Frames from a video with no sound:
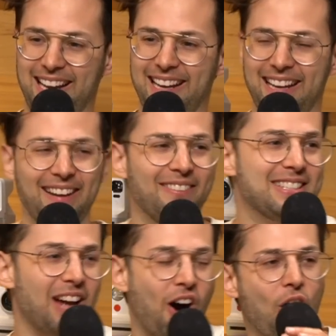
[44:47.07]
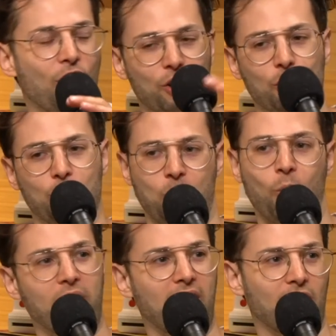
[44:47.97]
It was all her
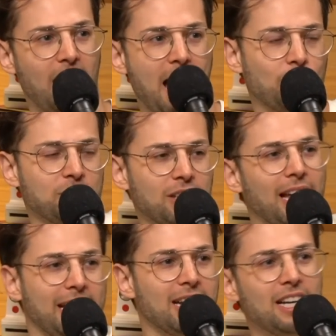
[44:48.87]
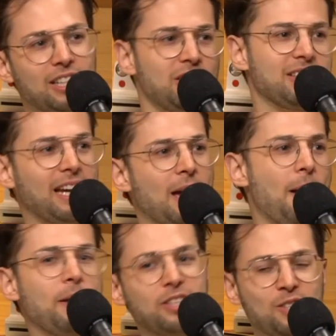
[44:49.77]
recording in her house, and like she's like
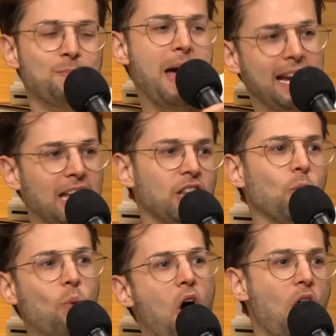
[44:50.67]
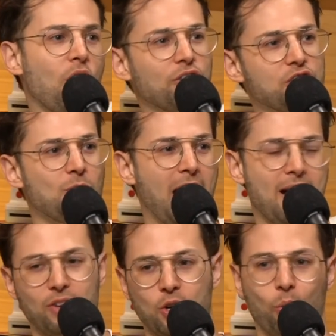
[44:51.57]
smacking the walls. You
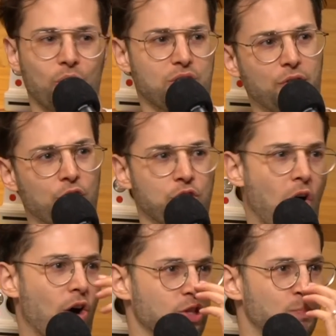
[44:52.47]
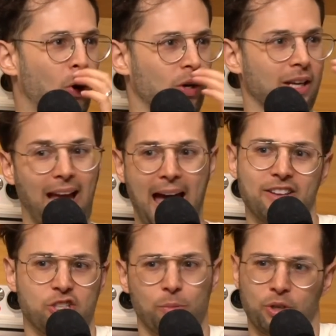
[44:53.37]
have a chorus of her dogs barking
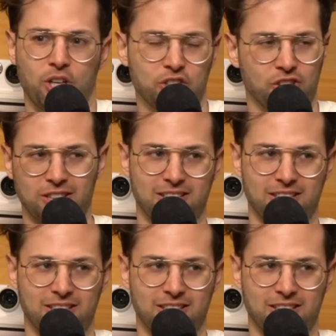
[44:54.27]
as the percussion.